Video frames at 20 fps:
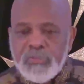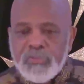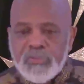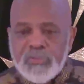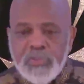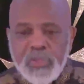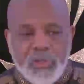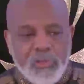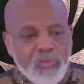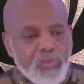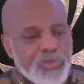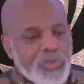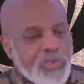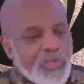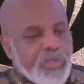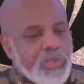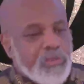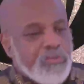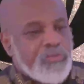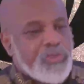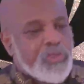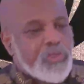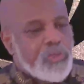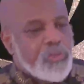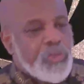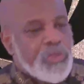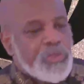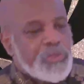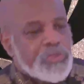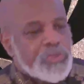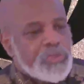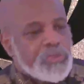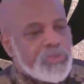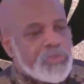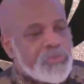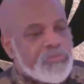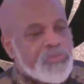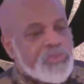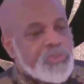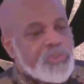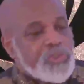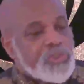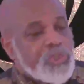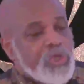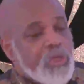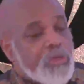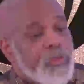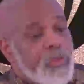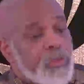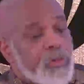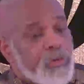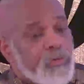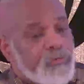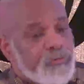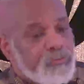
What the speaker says: that we're individuations of each other.